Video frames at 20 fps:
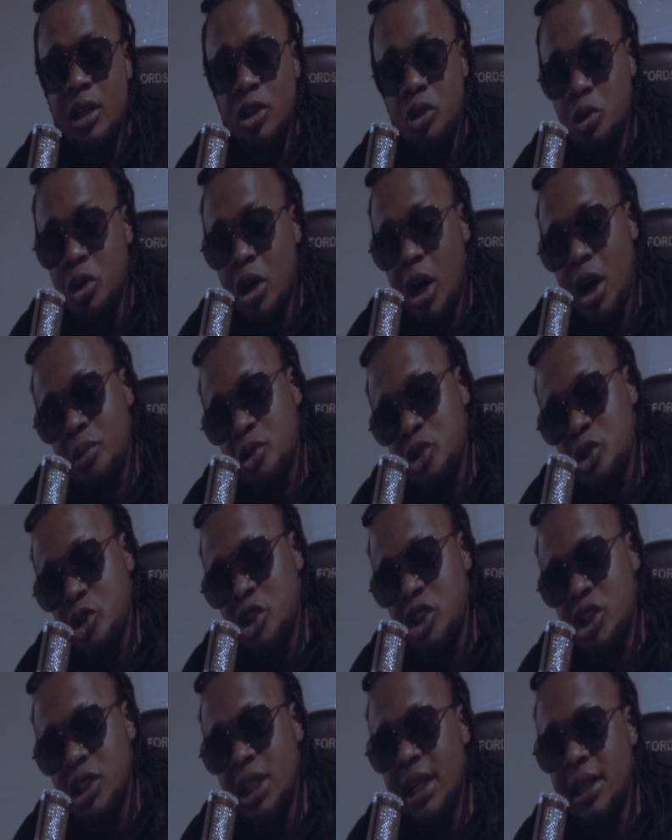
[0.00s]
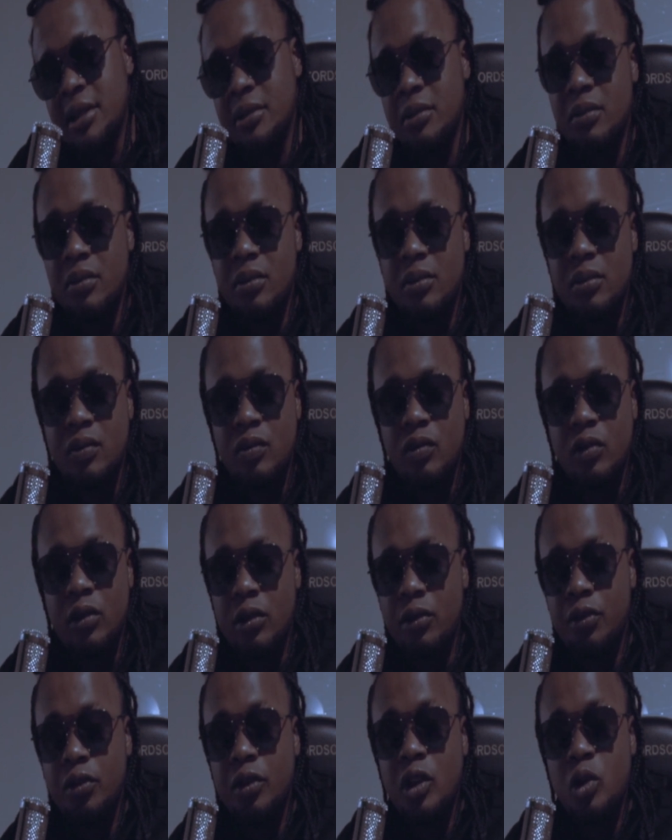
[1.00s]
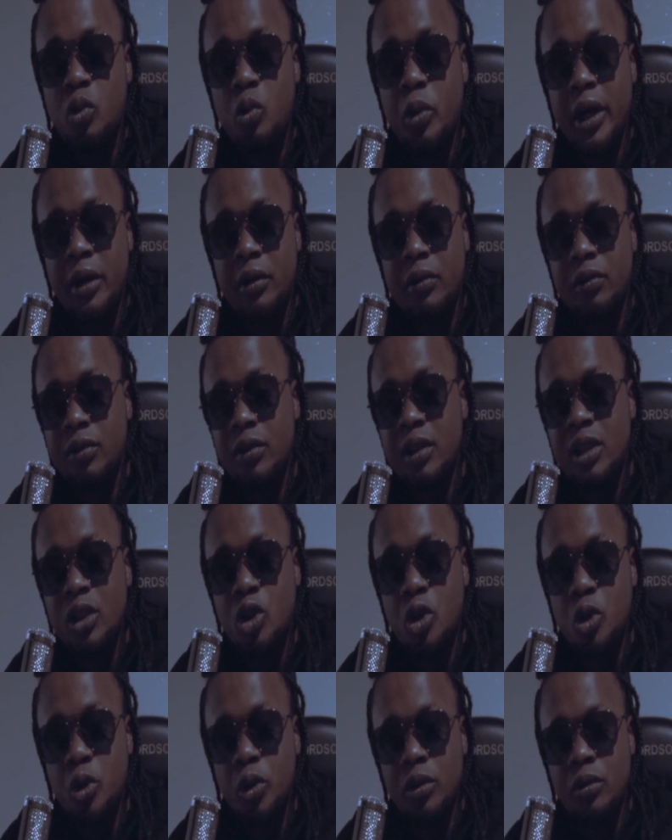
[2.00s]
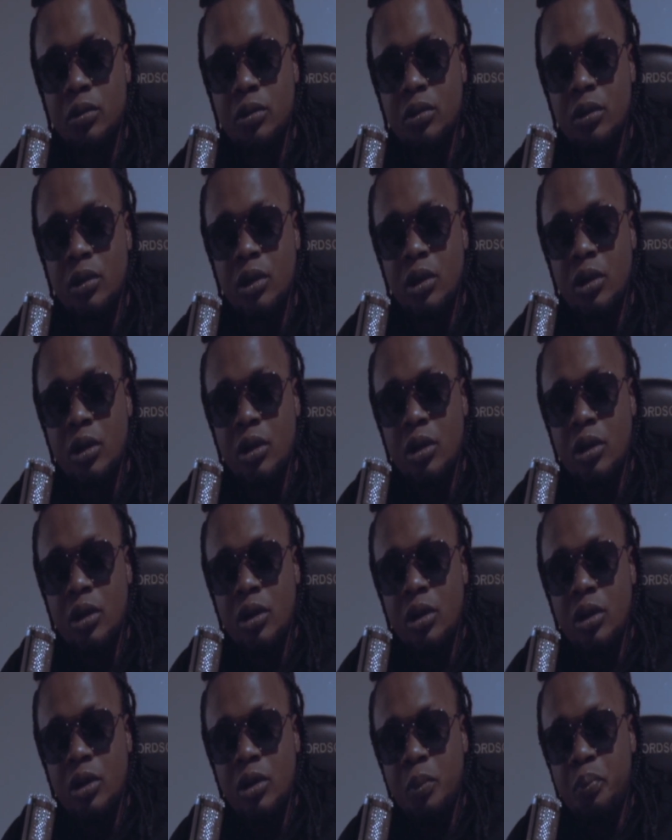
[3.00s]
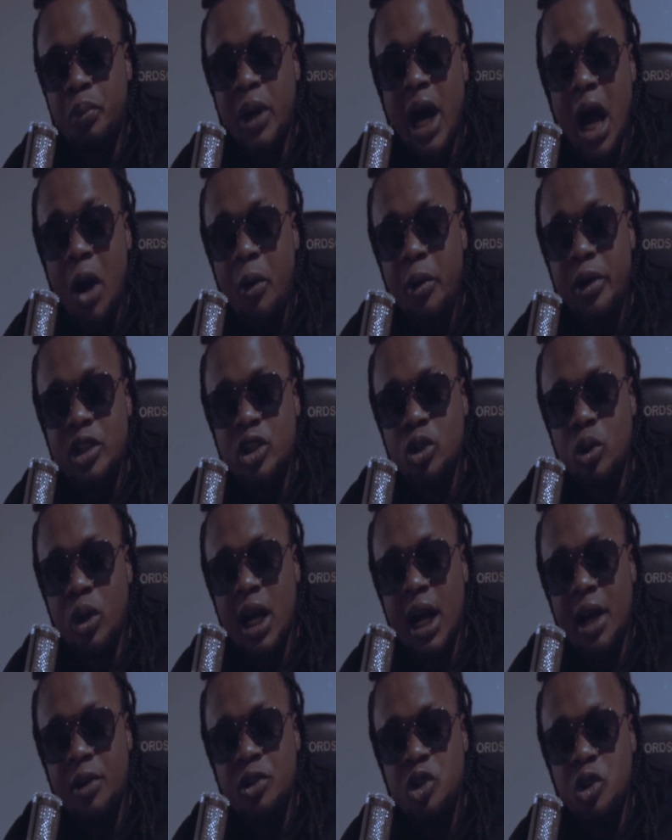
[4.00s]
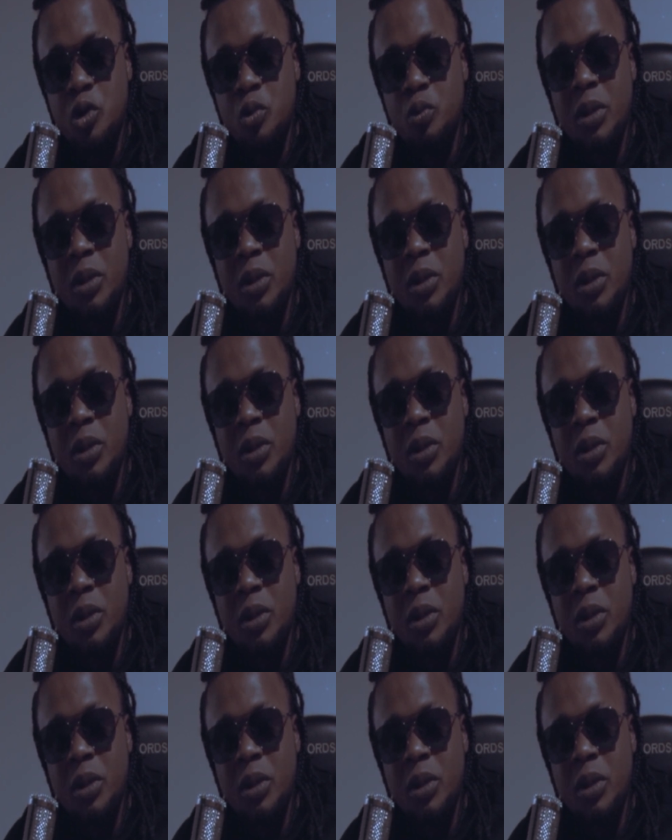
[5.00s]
You come to steal it. Feeling well, feeling good power in your country.